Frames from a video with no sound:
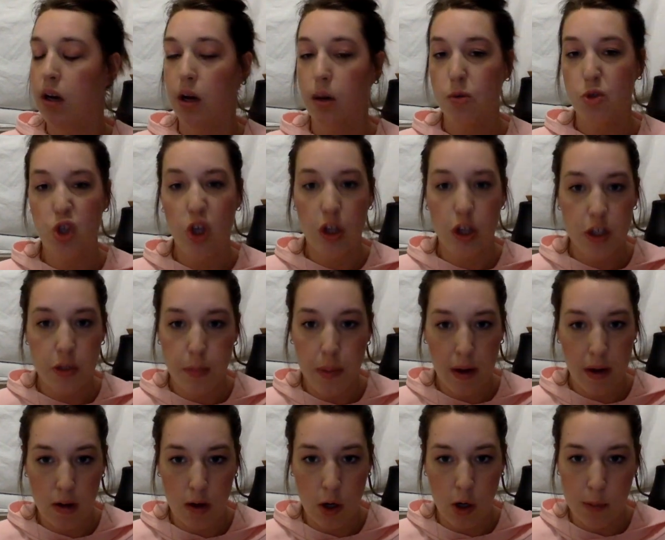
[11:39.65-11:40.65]
I'm sure there's
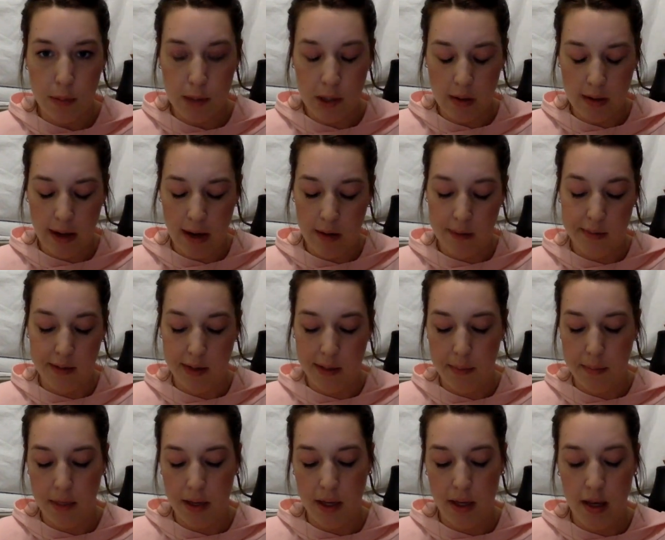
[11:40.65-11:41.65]
better oat milk out
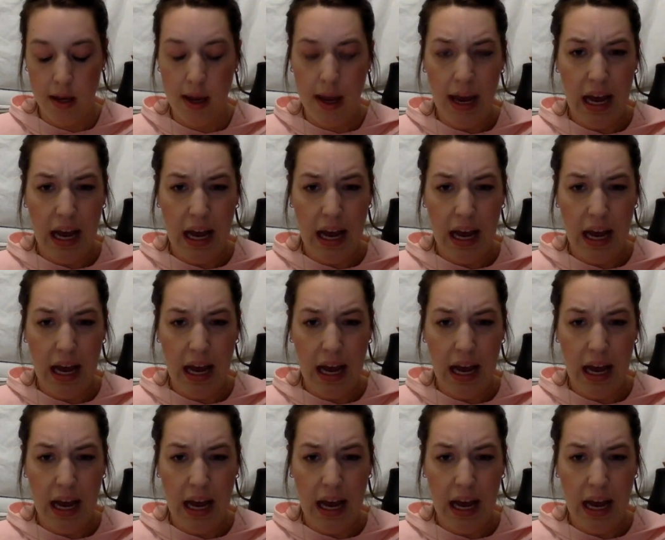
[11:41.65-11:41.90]
there, but